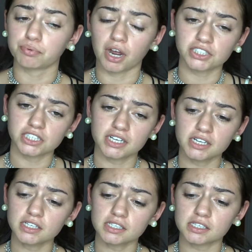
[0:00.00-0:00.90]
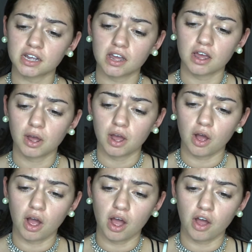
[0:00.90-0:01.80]
brushes
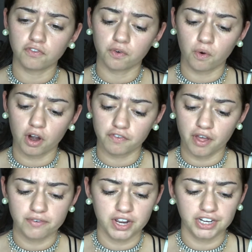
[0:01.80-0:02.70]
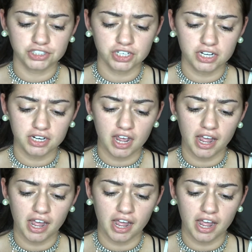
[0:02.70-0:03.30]
for foundation.